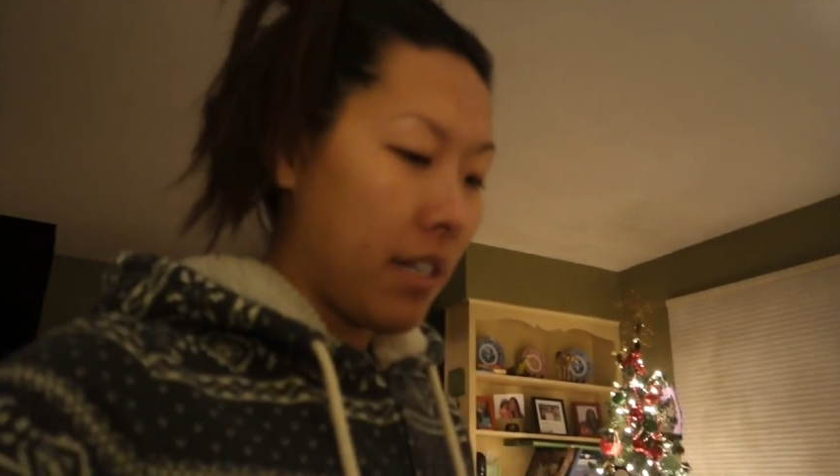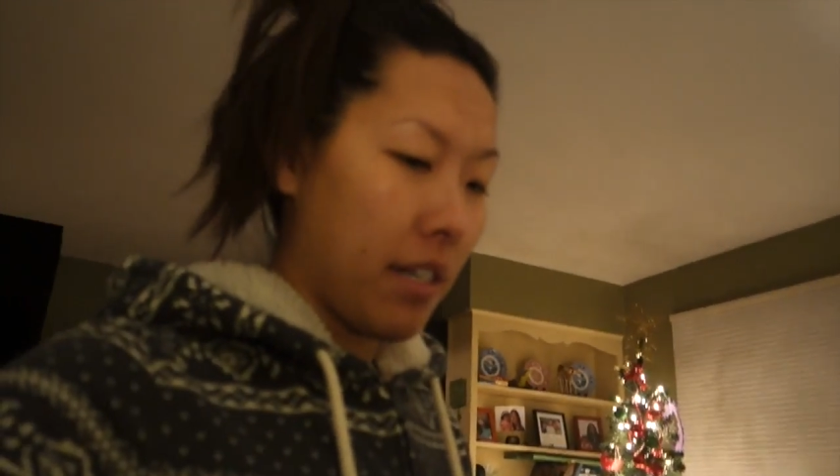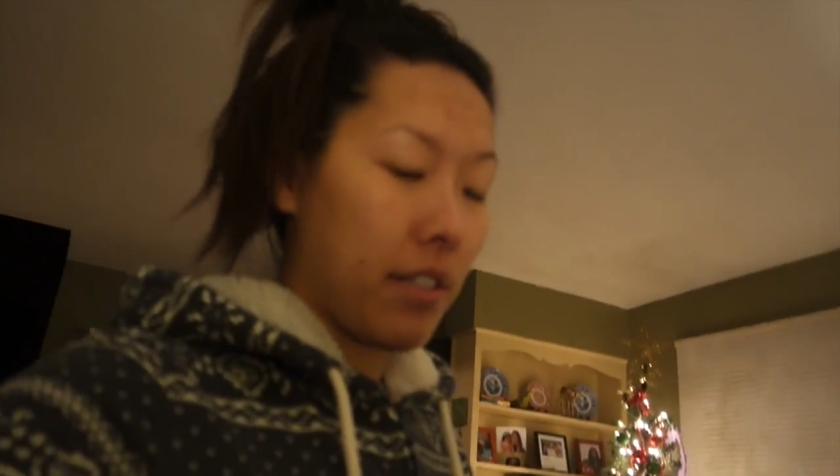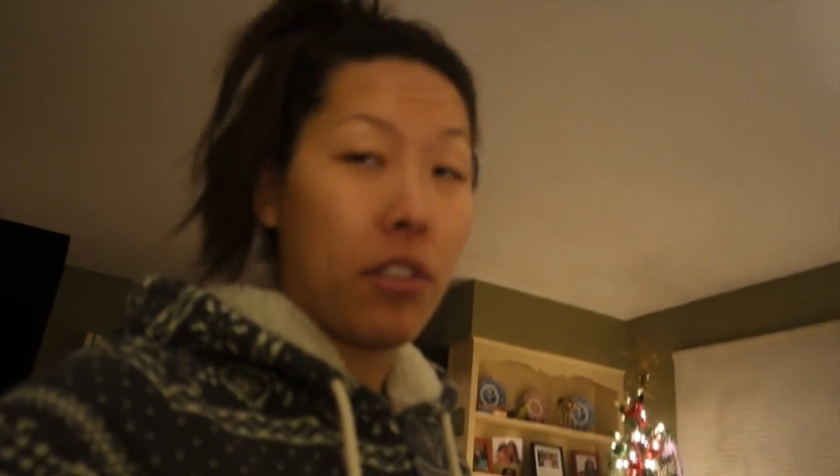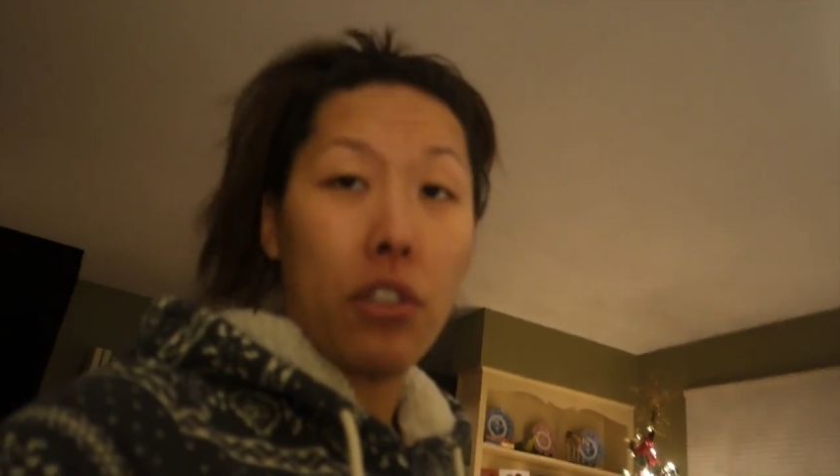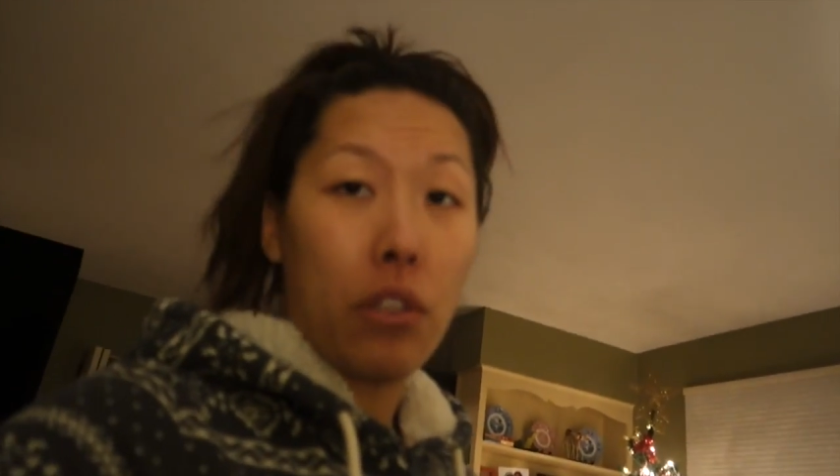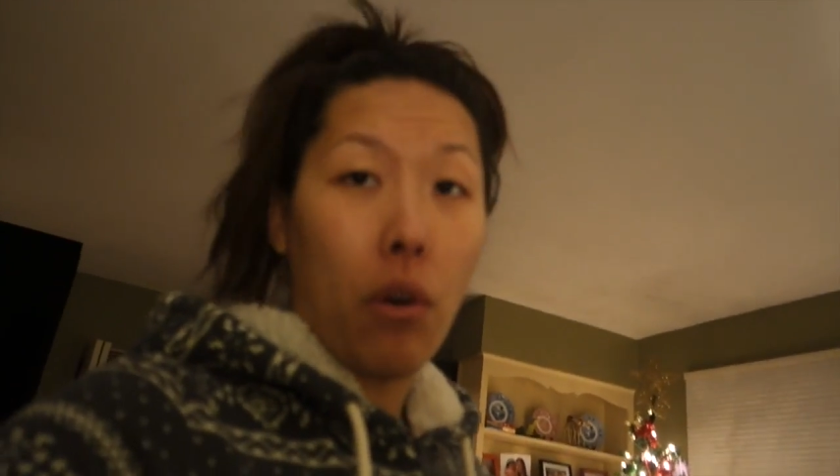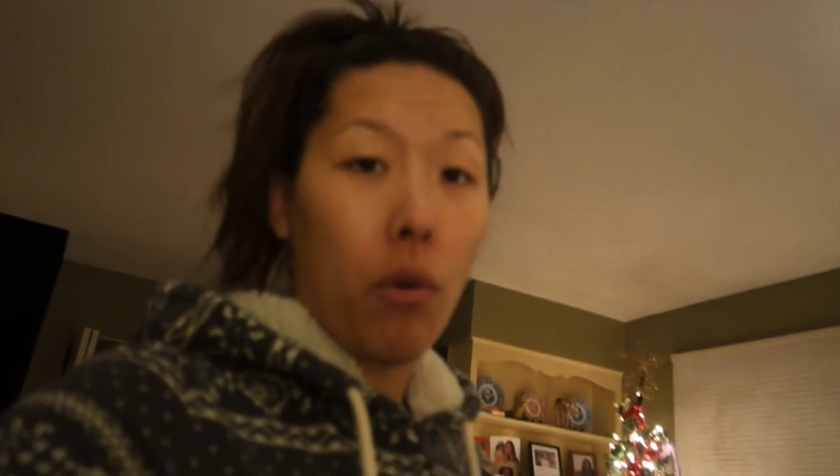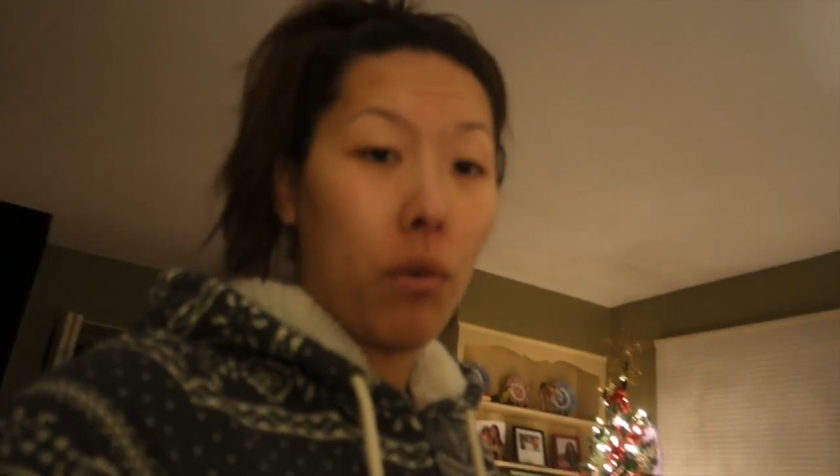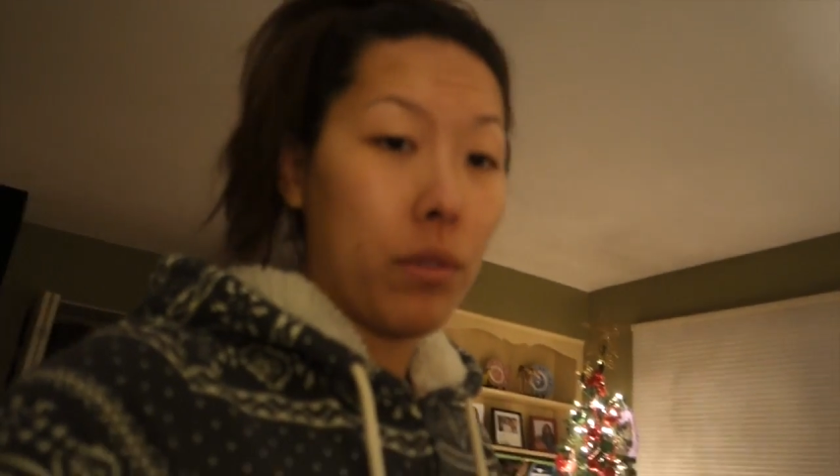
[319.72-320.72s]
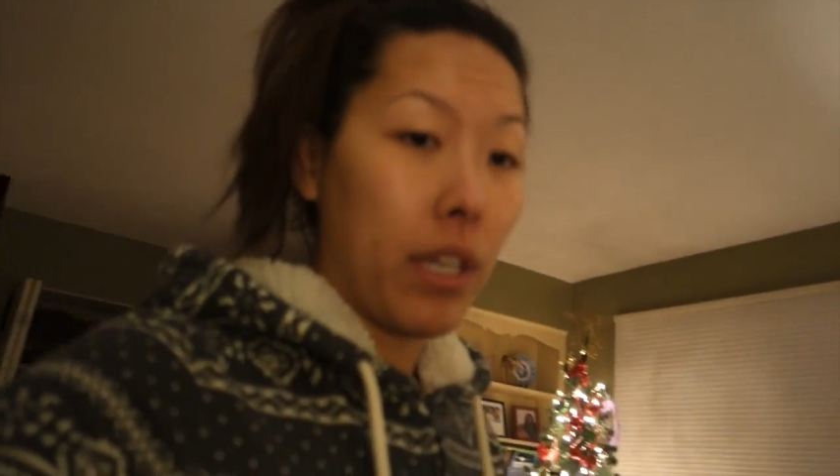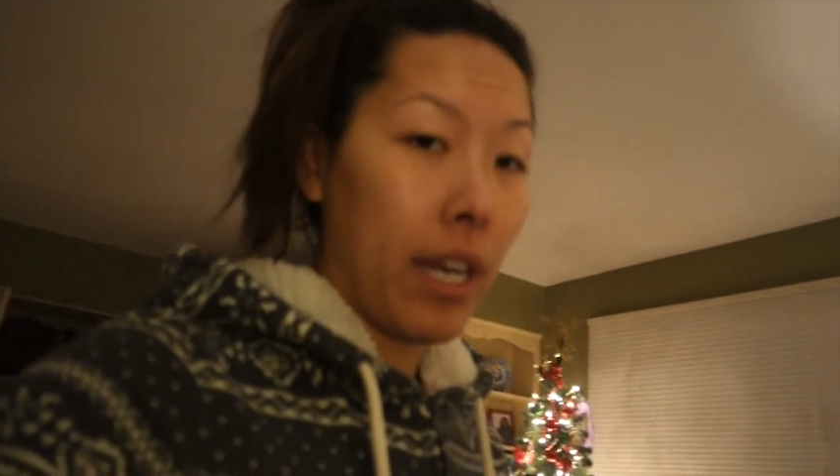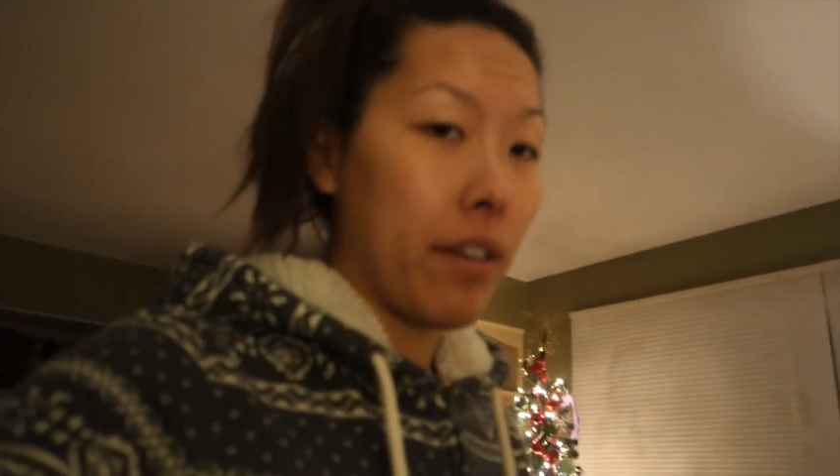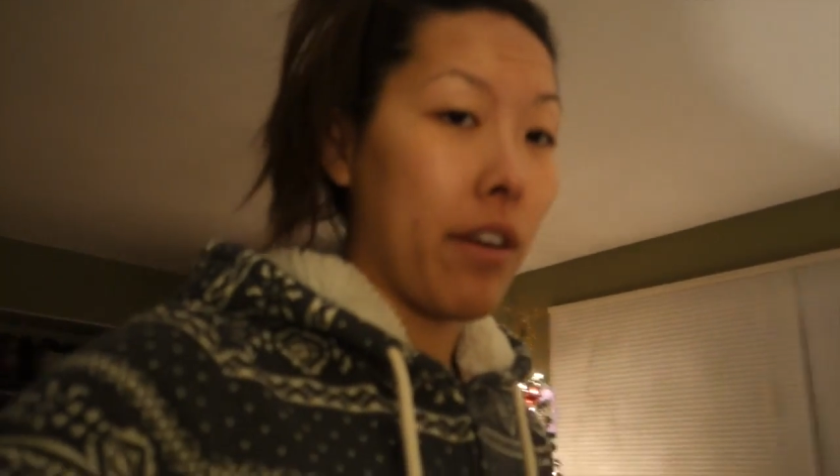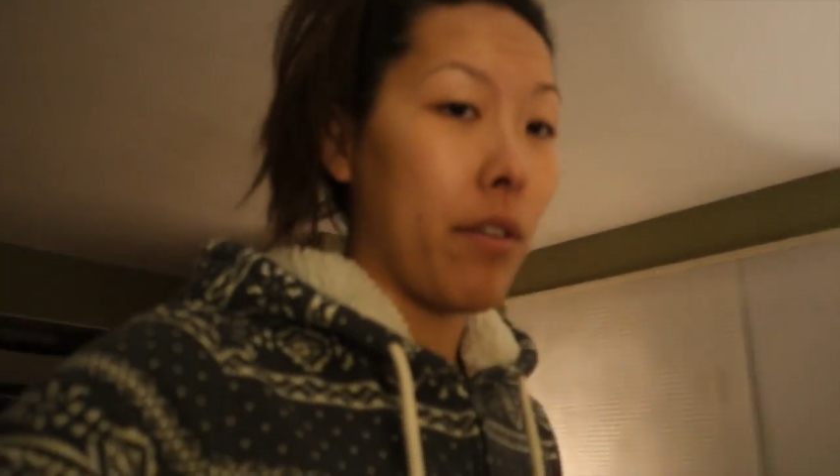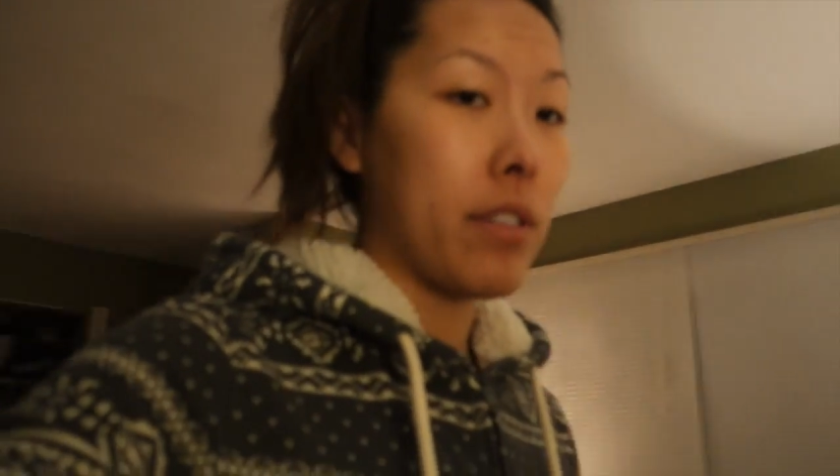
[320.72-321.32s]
because it's just cold. I don't know,